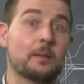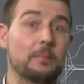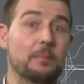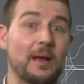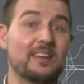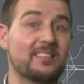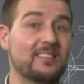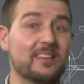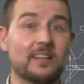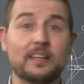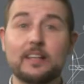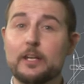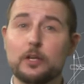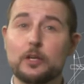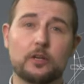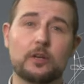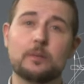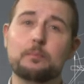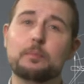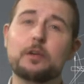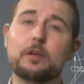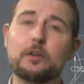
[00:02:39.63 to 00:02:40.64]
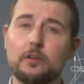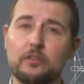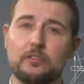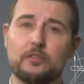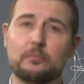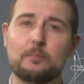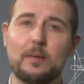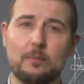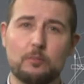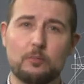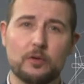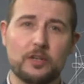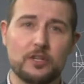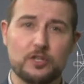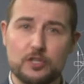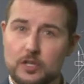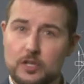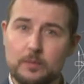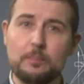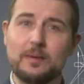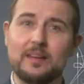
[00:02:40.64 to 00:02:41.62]
Basically, your computer's memory
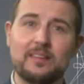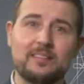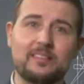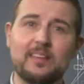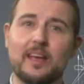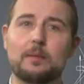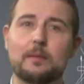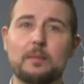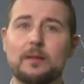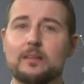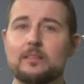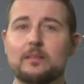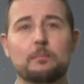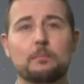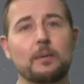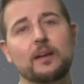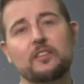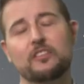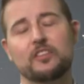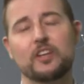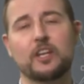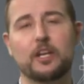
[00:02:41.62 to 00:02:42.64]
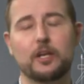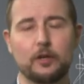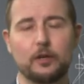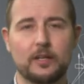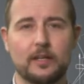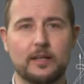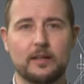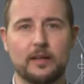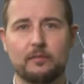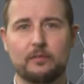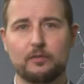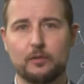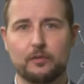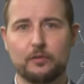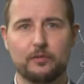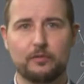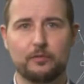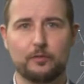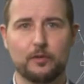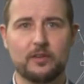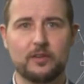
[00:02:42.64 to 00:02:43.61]
should be segmented by security
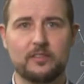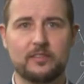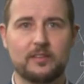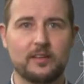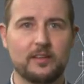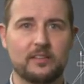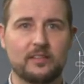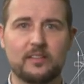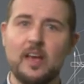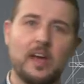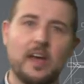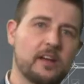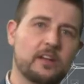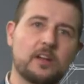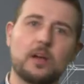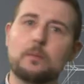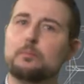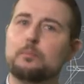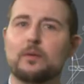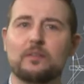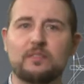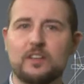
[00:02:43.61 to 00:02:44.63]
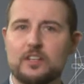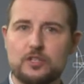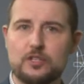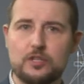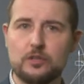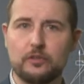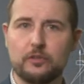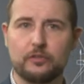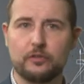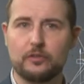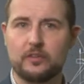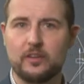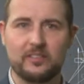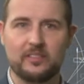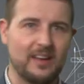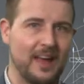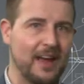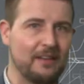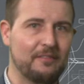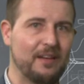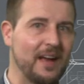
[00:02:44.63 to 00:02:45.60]
levels. For instance, an unprivileged user
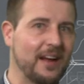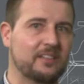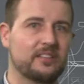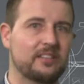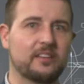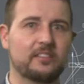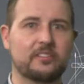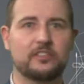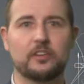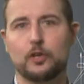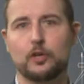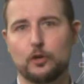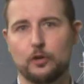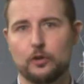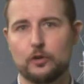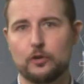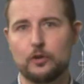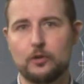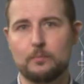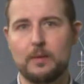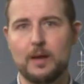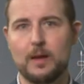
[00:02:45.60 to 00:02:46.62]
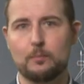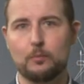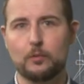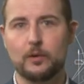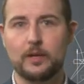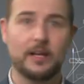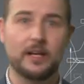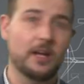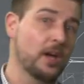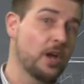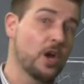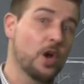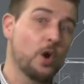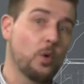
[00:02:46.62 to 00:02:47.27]
doesn't have access to kernel memory.